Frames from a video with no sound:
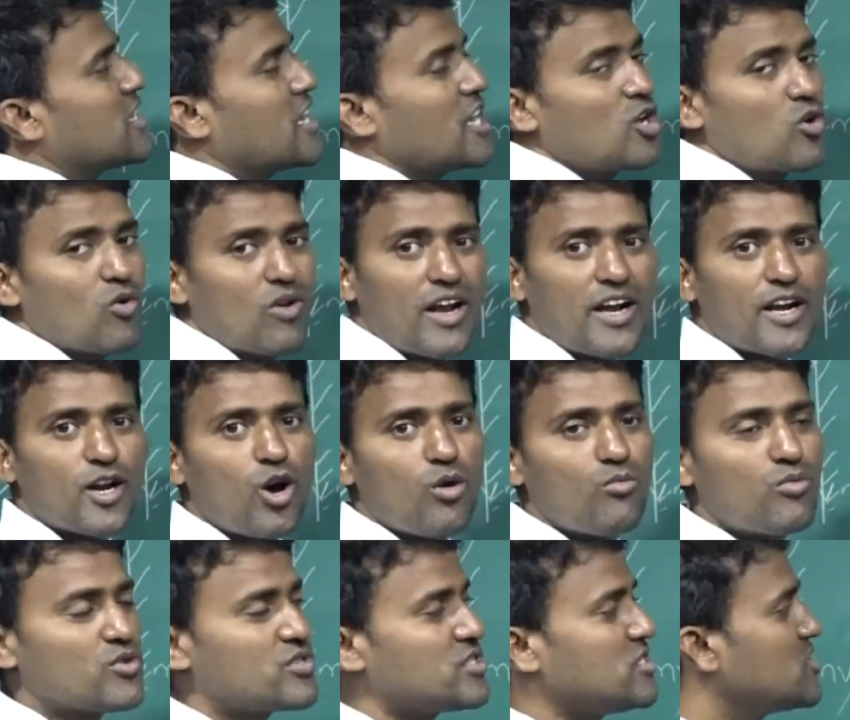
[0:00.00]
equal and
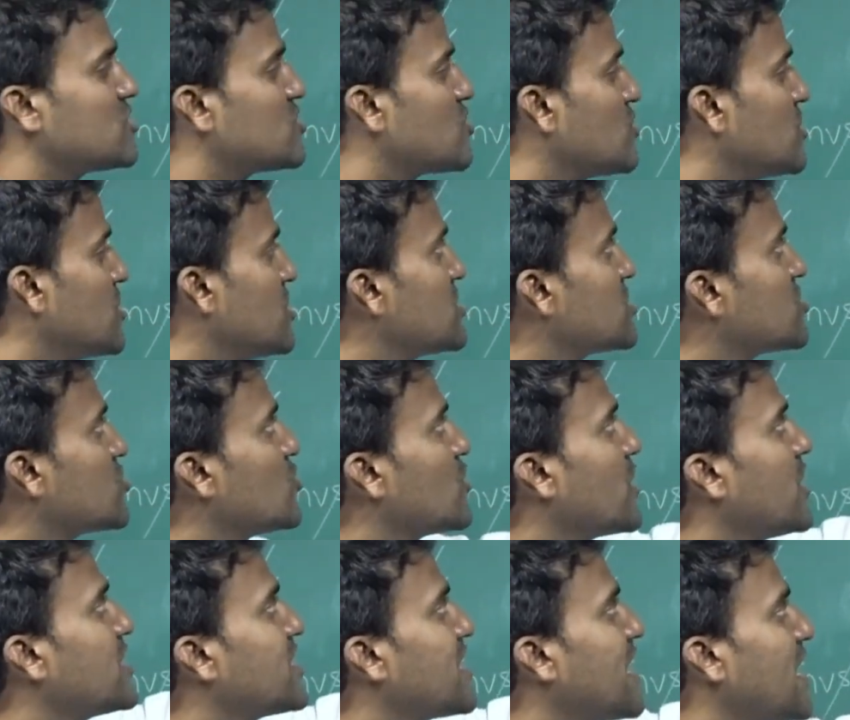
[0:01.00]
opposite, so these two
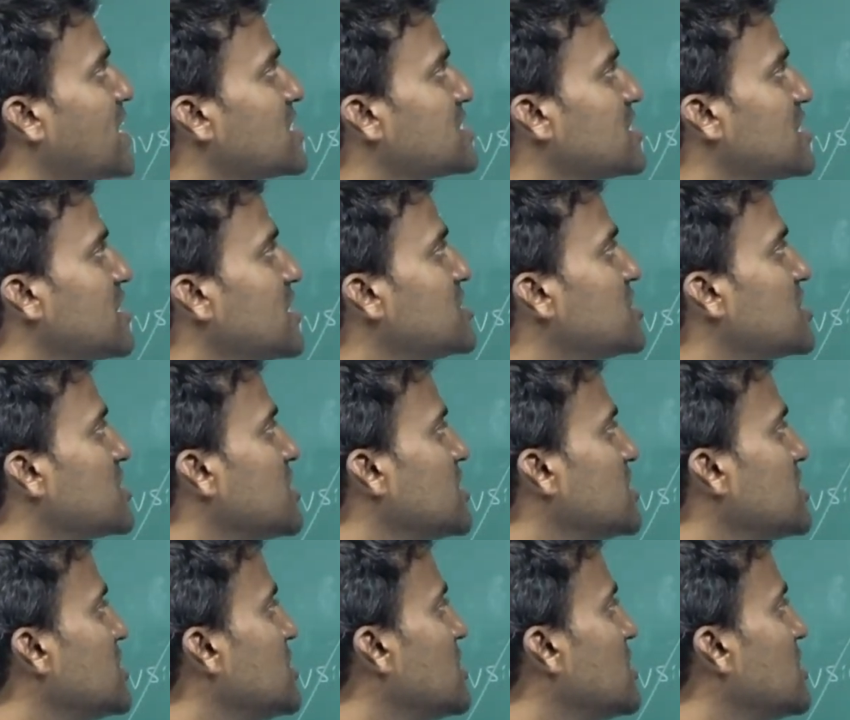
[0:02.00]
get cancel each other.